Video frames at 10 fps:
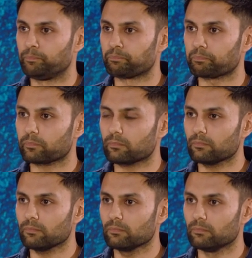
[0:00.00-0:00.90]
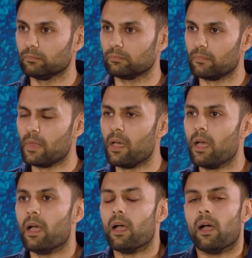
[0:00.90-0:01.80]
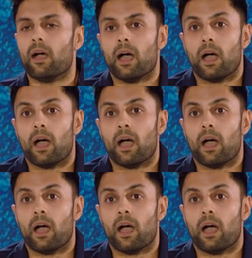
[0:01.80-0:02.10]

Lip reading: Nothing is said.